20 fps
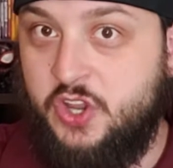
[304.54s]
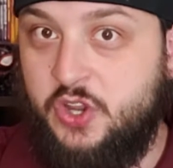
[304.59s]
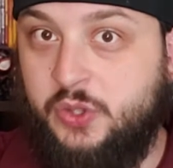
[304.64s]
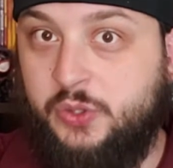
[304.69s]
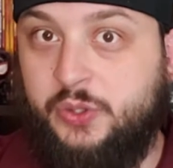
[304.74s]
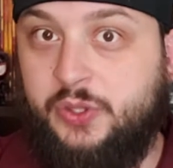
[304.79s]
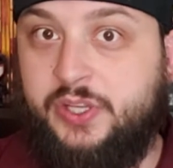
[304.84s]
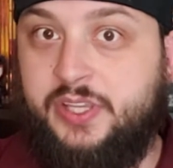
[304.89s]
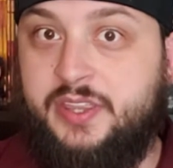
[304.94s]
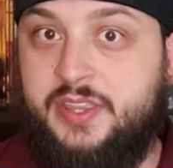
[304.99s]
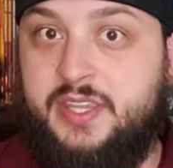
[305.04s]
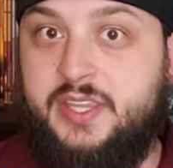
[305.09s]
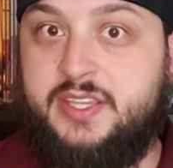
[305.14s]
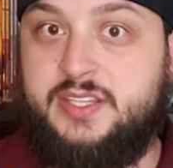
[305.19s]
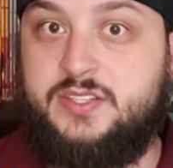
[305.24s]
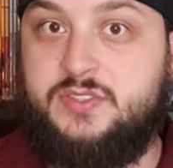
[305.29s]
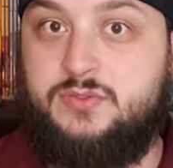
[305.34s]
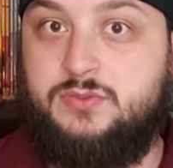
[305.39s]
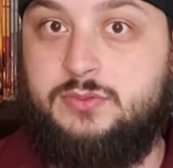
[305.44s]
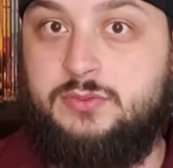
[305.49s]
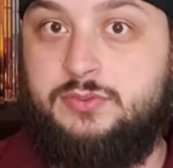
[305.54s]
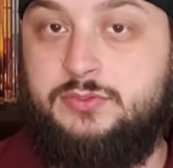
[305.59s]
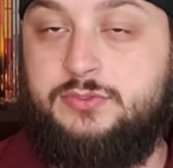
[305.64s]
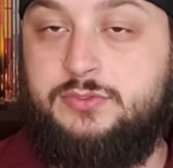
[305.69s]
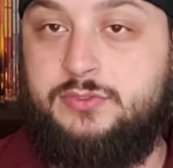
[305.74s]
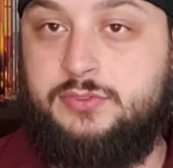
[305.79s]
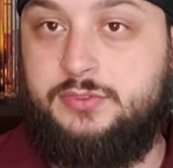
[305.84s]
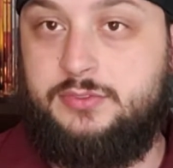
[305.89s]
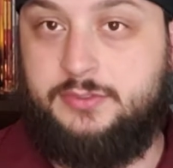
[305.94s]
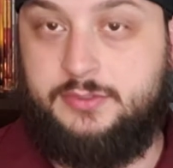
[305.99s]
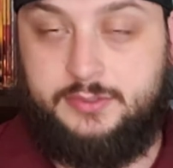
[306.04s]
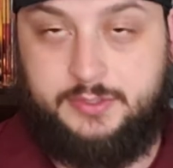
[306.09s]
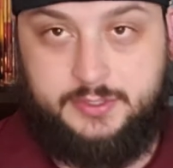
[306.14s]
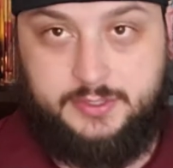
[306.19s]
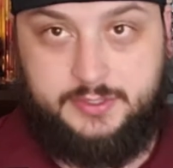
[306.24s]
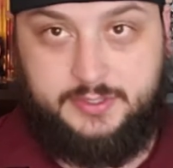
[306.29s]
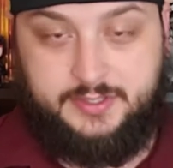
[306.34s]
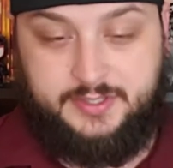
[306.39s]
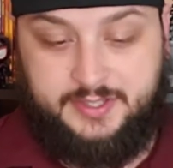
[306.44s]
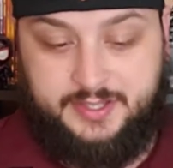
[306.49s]
look at this. Oof.
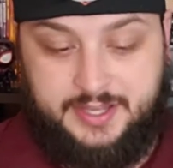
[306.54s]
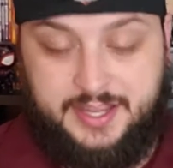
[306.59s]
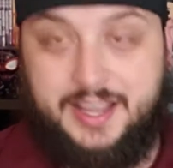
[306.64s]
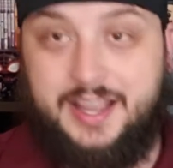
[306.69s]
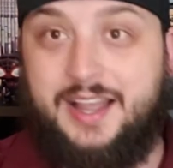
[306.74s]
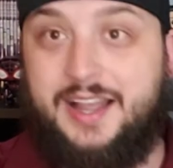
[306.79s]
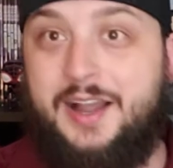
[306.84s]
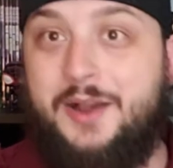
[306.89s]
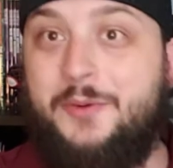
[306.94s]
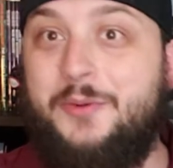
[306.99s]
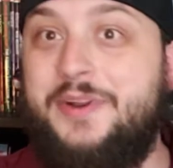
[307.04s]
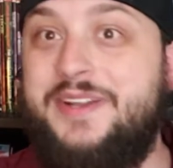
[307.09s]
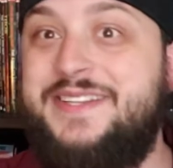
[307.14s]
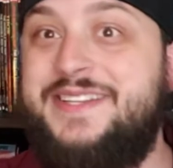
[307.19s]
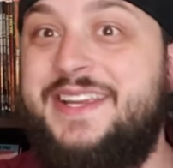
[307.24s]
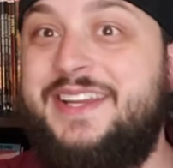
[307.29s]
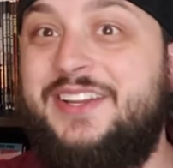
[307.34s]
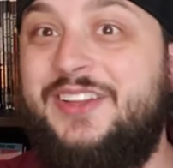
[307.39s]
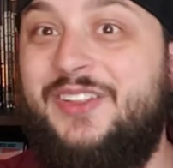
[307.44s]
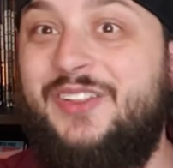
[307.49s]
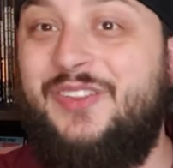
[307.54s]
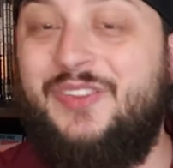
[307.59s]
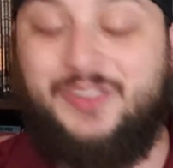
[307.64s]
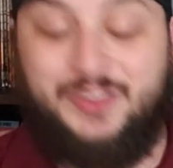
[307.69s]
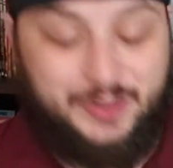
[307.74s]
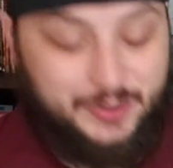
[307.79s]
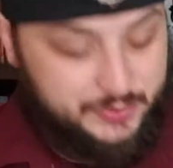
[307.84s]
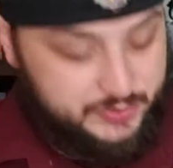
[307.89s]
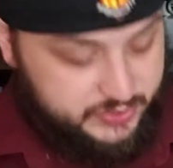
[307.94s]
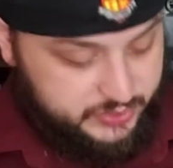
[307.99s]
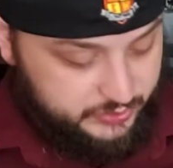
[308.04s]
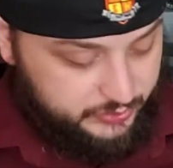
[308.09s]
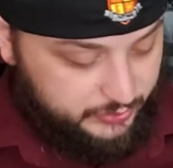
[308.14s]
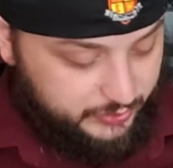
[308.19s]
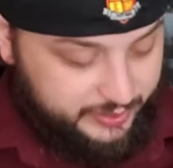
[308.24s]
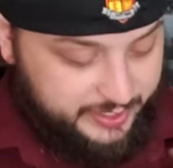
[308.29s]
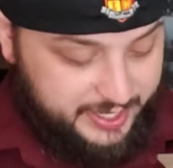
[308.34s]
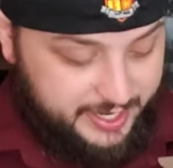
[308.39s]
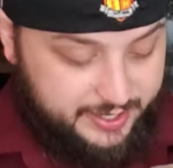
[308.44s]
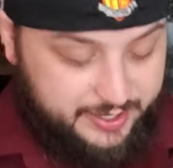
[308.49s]
I want to take a closer
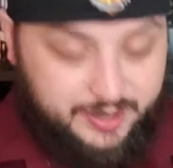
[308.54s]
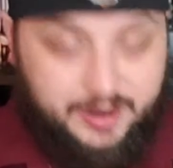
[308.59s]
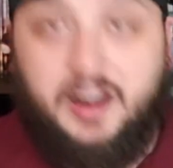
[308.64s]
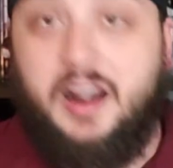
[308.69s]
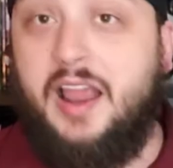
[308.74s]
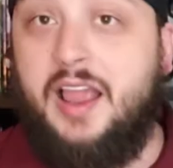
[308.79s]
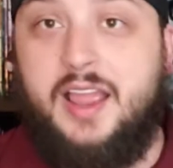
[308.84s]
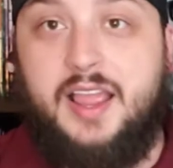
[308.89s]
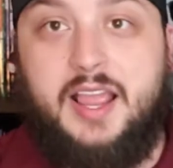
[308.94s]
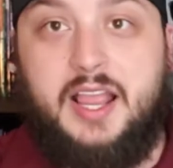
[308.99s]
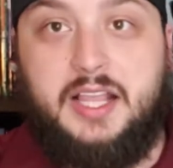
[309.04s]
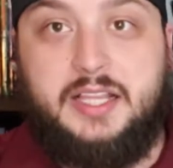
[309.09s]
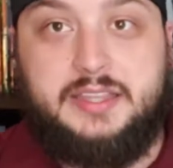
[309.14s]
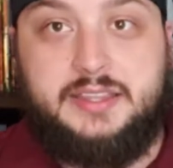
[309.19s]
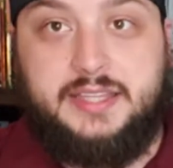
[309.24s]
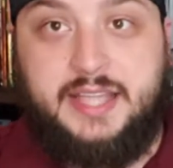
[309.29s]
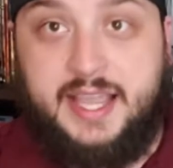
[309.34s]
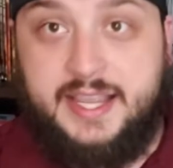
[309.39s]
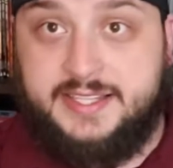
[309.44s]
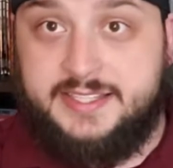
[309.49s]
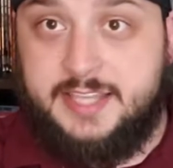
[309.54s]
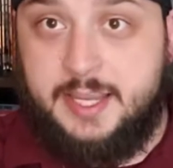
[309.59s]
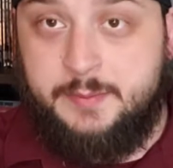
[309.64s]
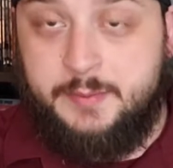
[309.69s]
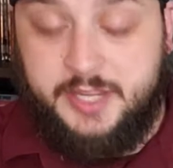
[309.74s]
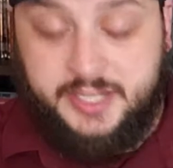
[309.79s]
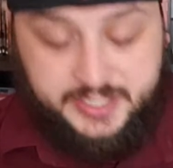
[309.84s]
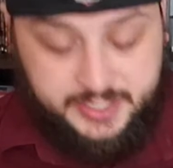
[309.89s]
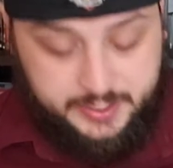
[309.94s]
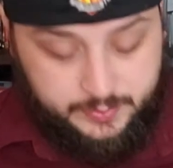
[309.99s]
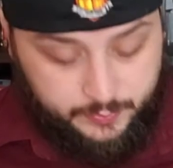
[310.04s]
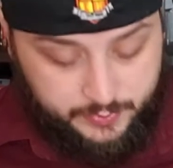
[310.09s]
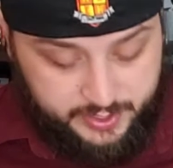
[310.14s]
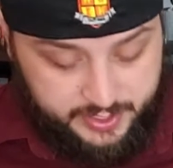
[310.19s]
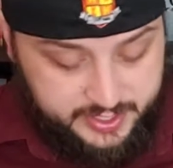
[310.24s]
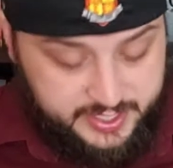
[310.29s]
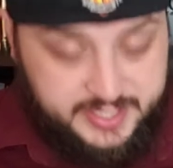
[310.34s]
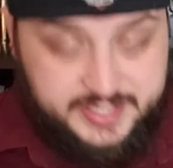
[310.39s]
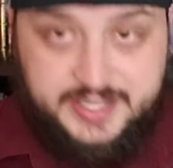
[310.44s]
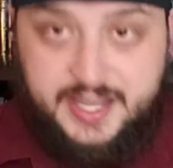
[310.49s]
look at her. Last time I did one of
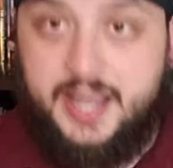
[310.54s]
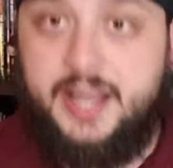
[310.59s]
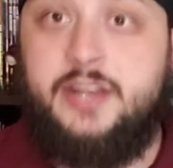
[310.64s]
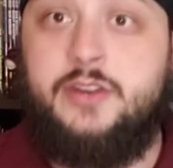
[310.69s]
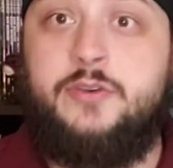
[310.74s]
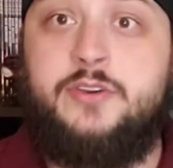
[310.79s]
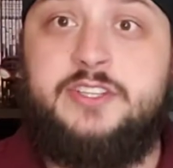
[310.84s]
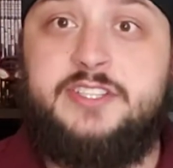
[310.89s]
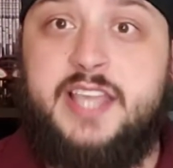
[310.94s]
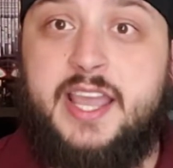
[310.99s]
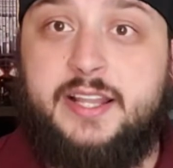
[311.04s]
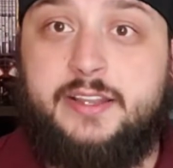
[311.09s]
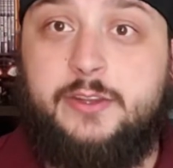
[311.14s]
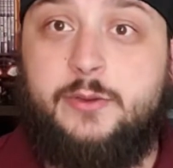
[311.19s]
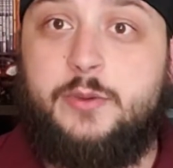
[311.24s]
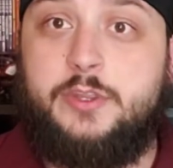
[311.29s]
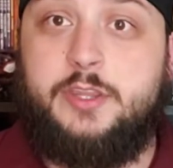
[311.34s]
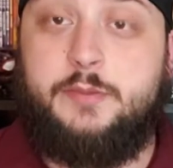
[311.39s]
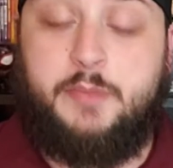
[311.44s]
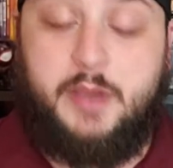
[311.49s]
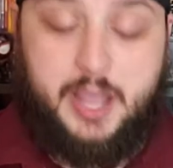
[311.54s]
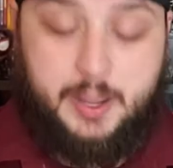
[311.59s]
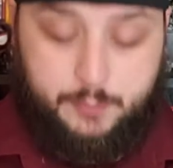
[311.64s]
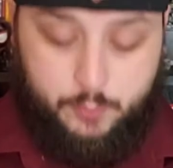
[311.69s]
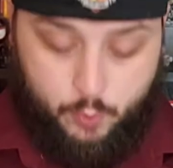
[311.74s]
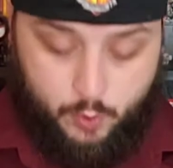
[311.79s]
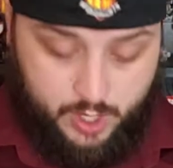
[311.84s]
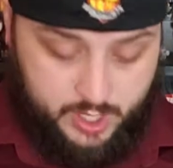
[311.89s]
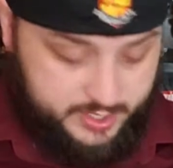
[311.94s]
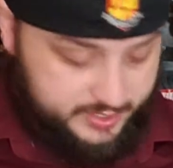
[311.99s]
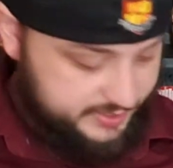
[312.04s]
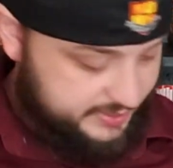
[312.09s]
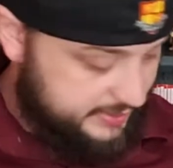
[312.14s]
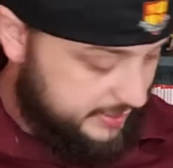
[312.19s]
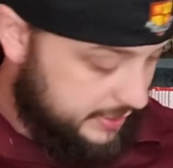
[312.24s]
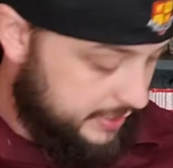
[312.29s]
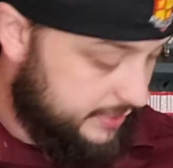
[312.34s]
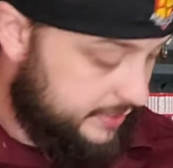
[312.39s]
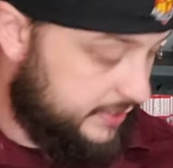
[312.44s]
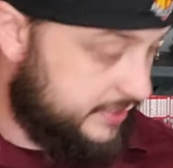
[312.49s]
these, I knew exactly what the Pop was.
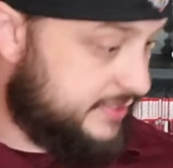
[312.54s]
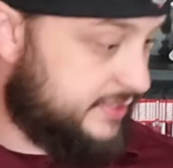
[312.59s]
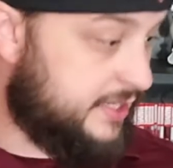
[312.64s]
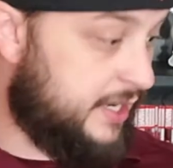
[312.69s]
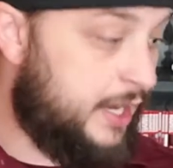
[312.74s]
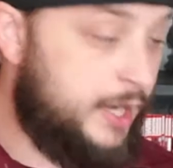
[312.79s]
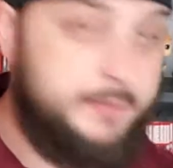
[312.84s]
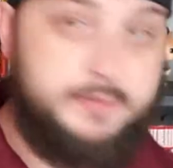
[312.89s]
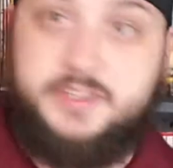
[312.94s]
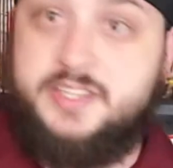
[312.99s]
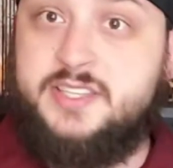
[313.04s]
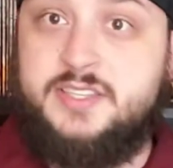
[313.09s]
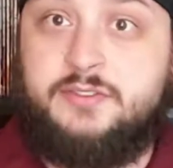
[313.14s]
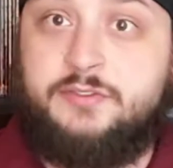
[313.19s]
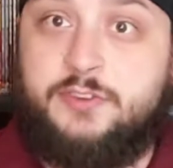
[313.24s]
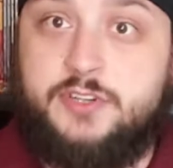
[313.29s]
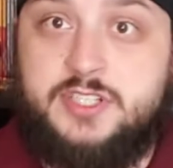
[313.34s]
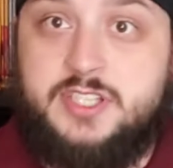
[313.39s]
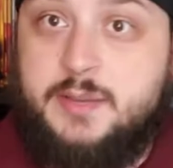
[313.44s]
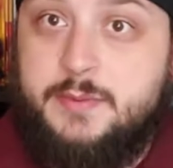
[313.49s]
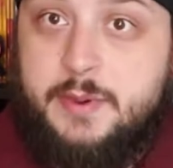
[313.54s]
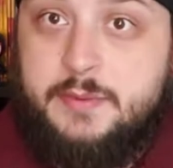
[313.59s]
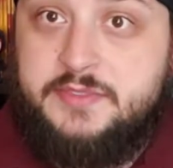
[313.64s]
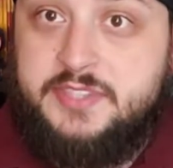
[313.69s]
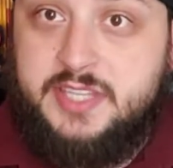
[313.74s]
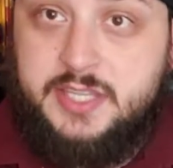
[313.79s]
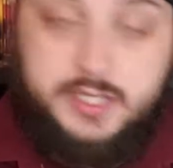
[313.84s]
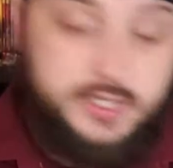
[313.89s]
This time, this is the first time I'm seeing